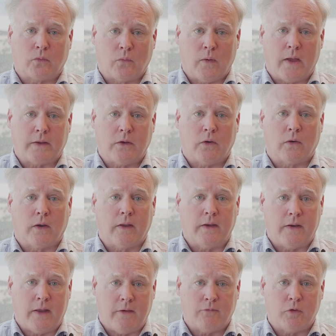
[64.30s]
regularly
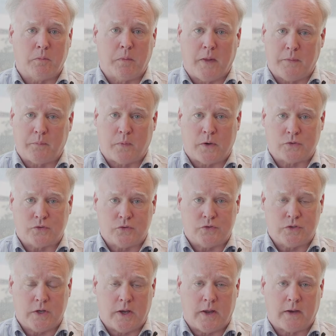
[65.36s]
and have your blood pressure
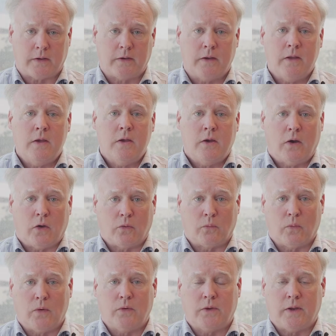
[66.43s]
checked on a
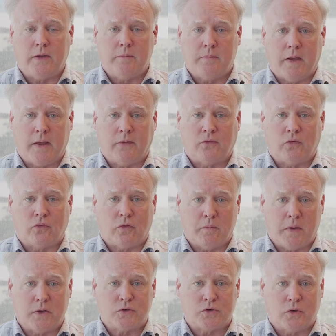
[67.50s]
routine basis to
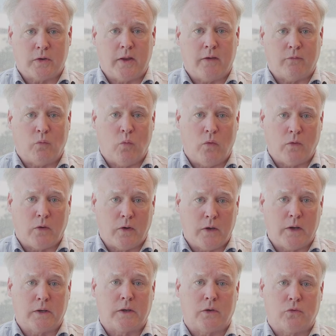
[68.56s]
make sure you have
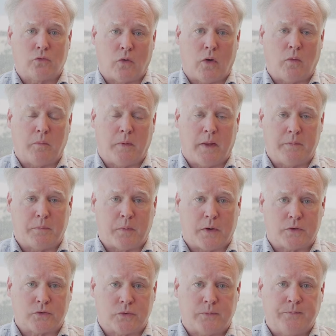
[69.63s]
good controlled blood
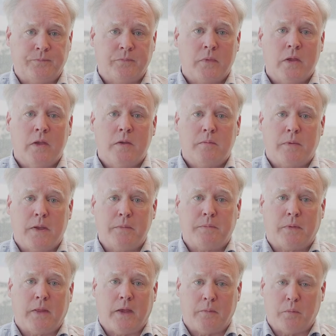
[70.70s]
pressure.
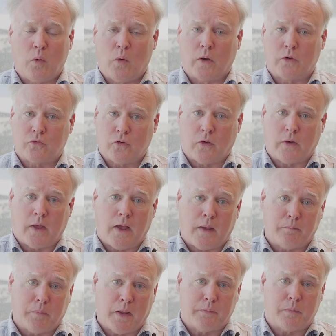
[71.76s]
People that have poor controlled high
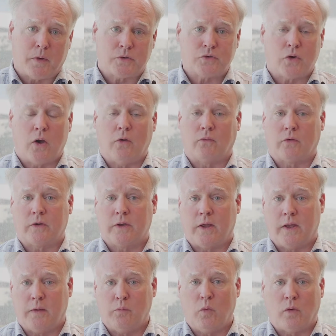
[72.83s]
blood pressure over
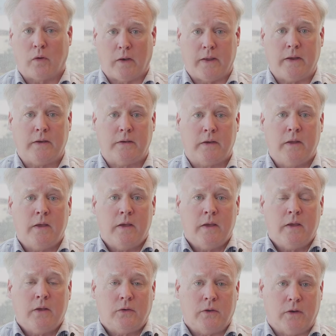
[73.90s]
time will lead
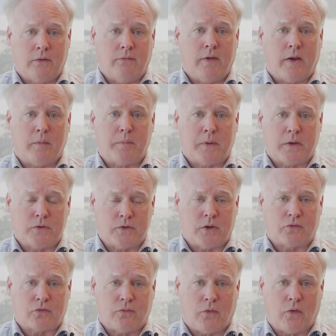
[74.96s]
to developing
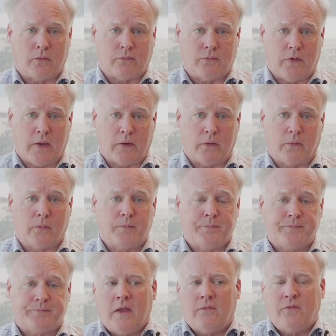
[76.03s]
congestive heart failure.
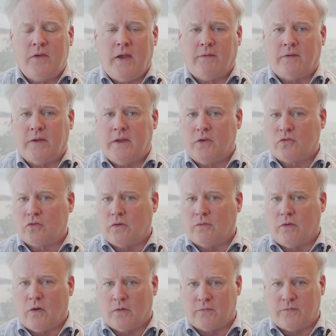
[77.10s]
If you have a history of
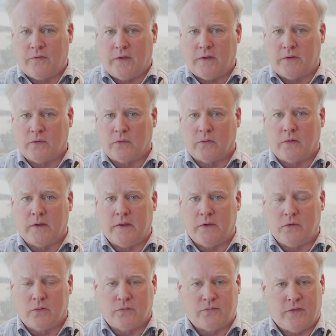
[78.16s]
heart failure in
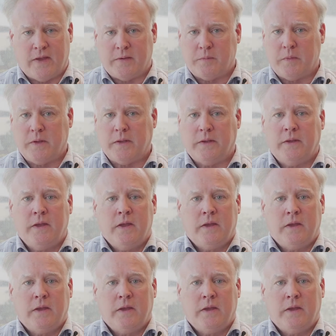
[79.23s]
your family,